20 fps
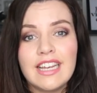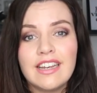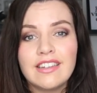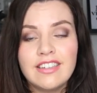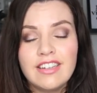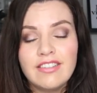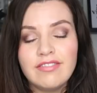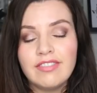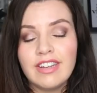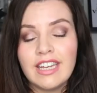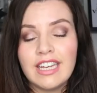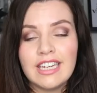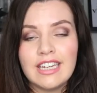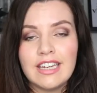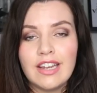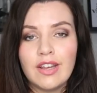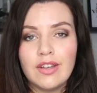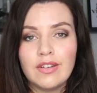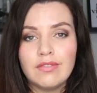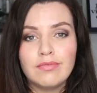I don't really
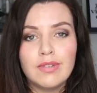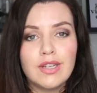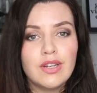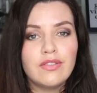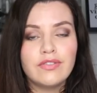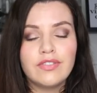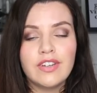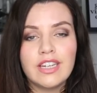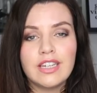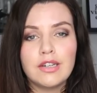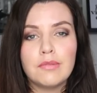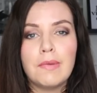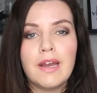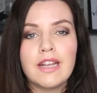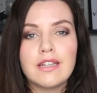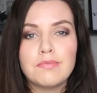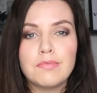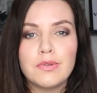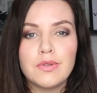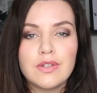know. We're not very
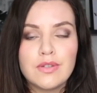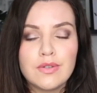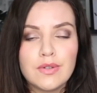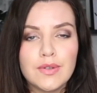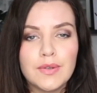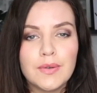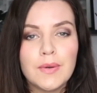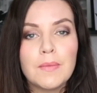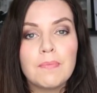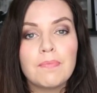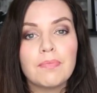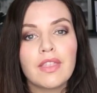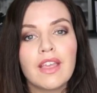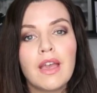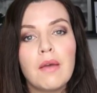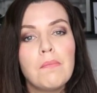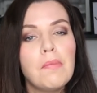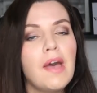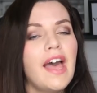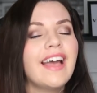compatible at all.
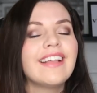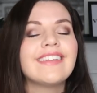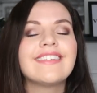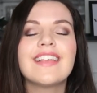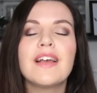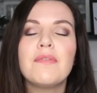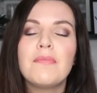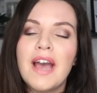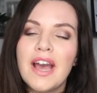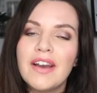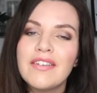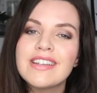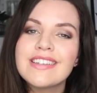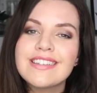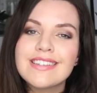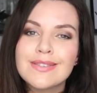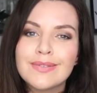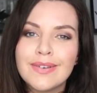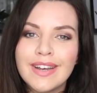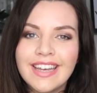But somehow it
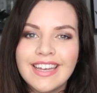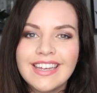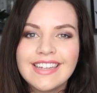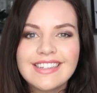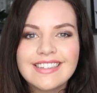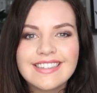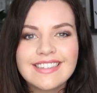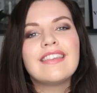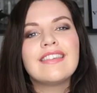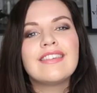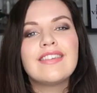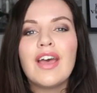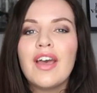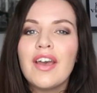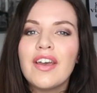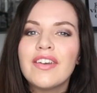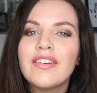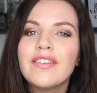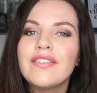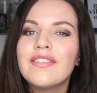just works.
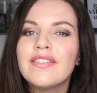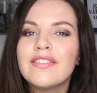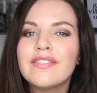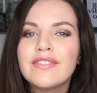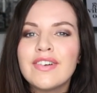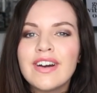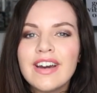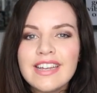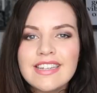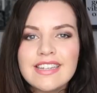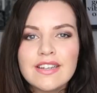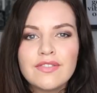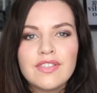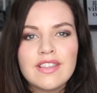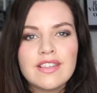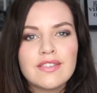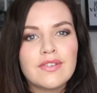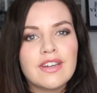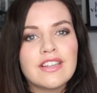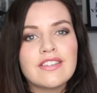So what I did for
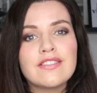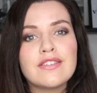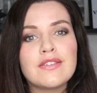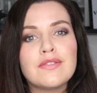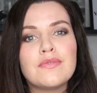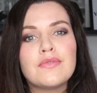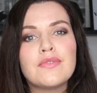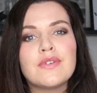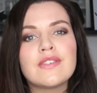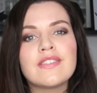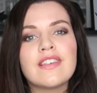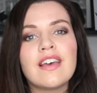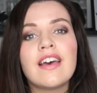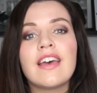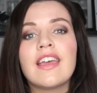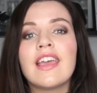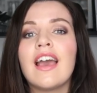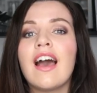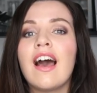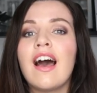this question was
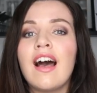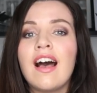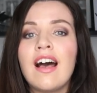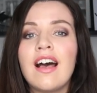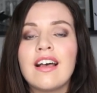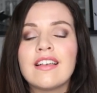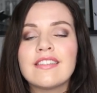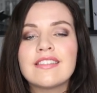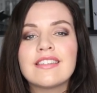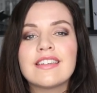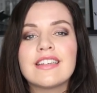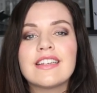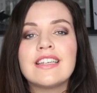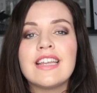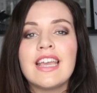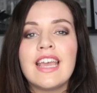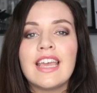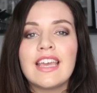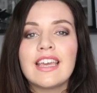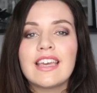I asked
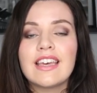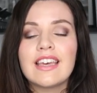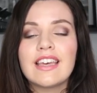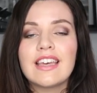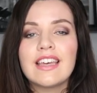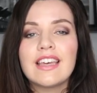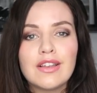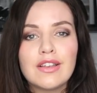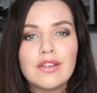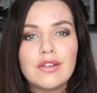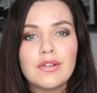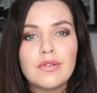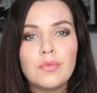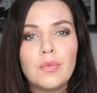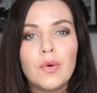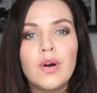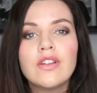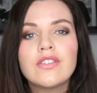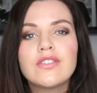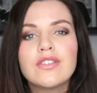Nick
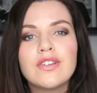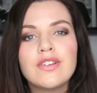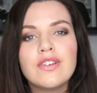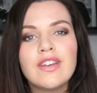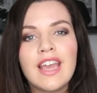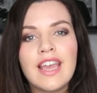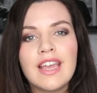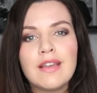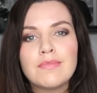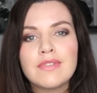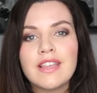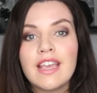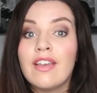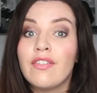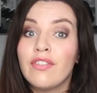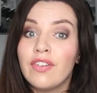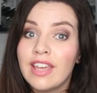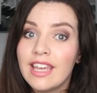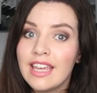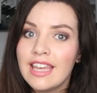what 2 names,
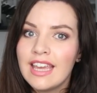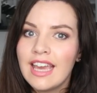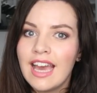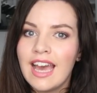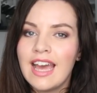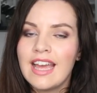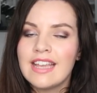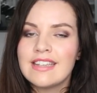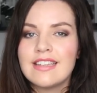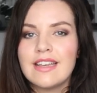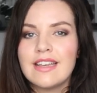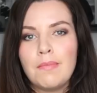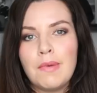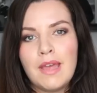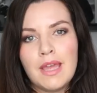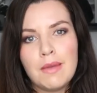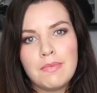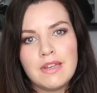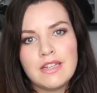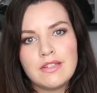if he had
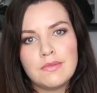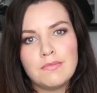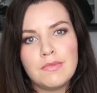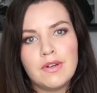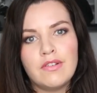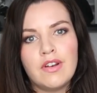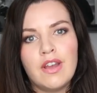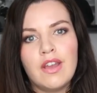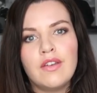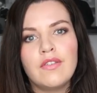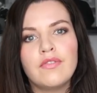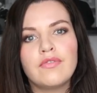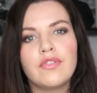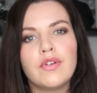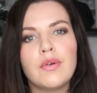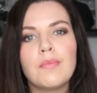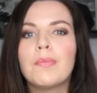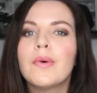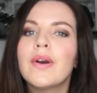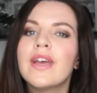baby tomorrow for
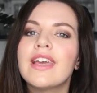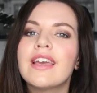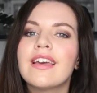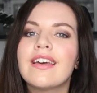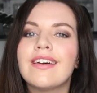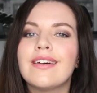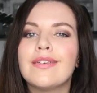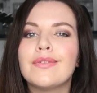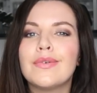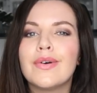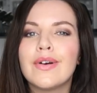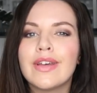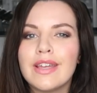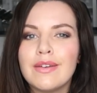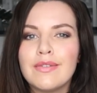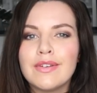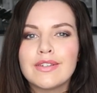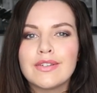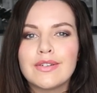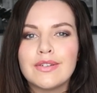a boy and girl, what
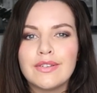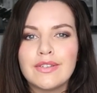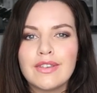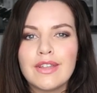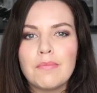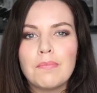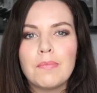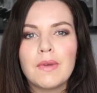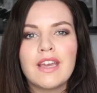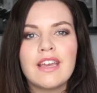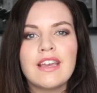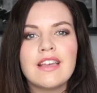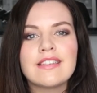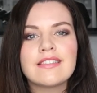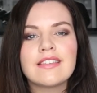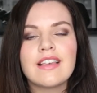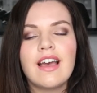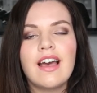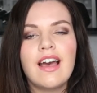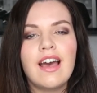he would call them, because
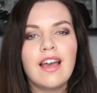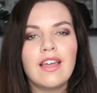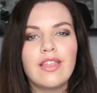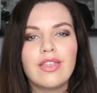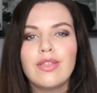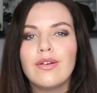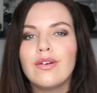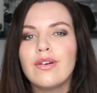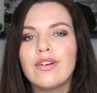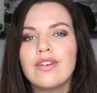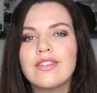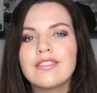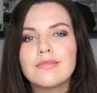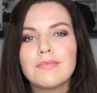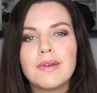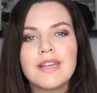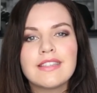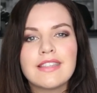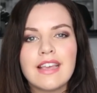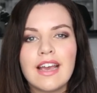I thought to
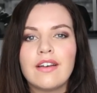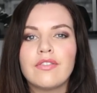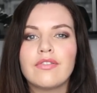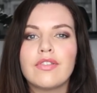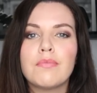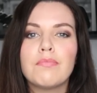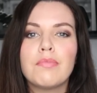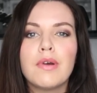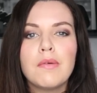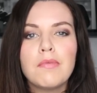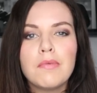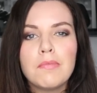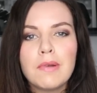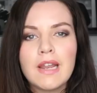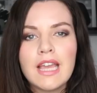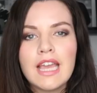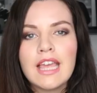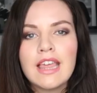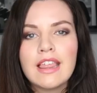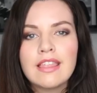myself that
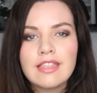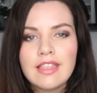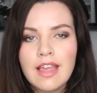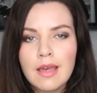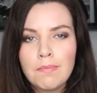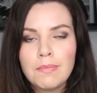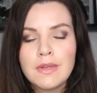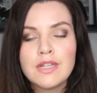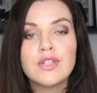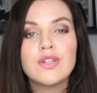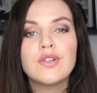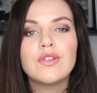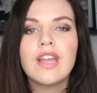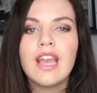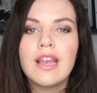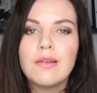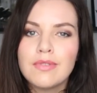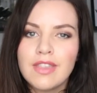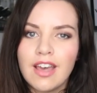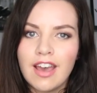probably there'd be 2
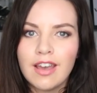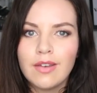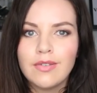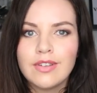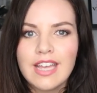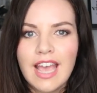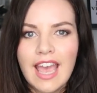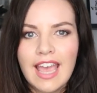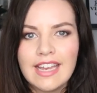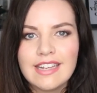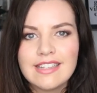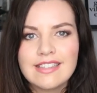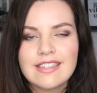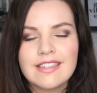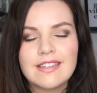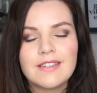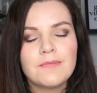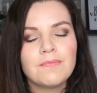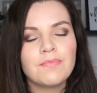names that I would hate.